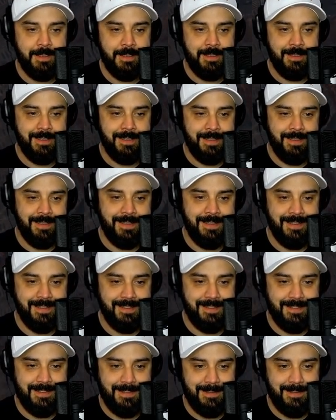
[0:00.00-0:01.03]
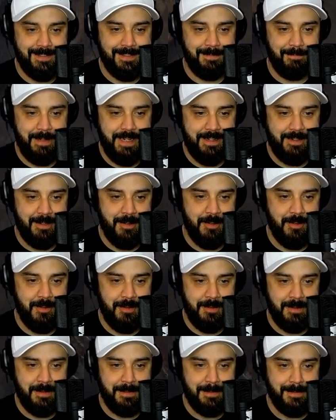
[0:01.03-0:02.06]
I'm so excited. Me too.
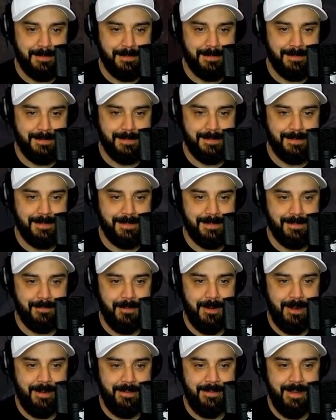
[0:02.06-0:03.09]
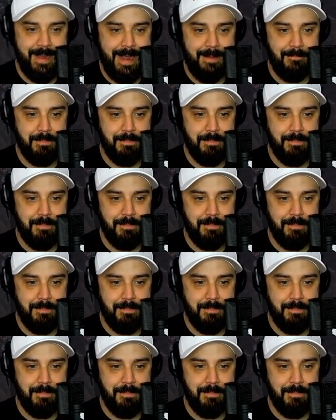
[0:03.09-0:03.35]
Where you at,